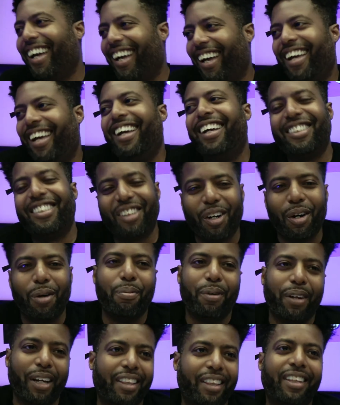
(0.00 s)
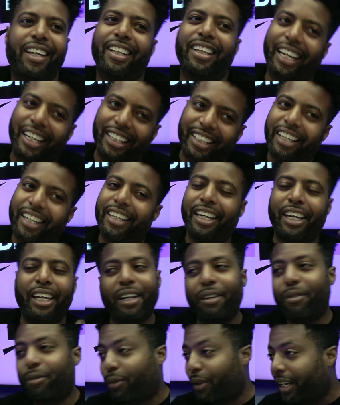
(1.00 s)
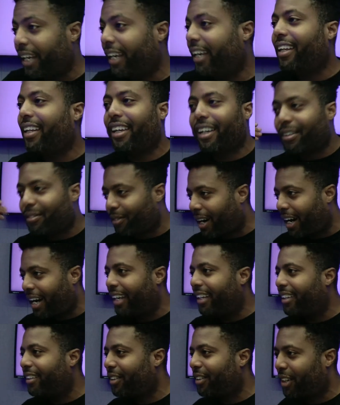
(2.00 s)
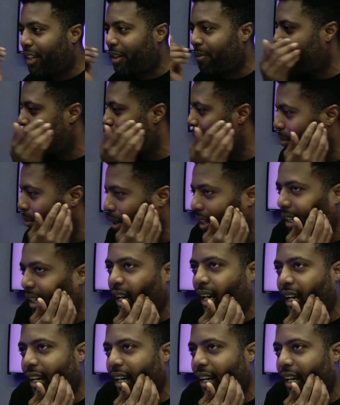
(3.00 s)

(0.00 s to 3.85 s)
It's gonna be a thing like that. He can read, he can write, you know what I mean? But like,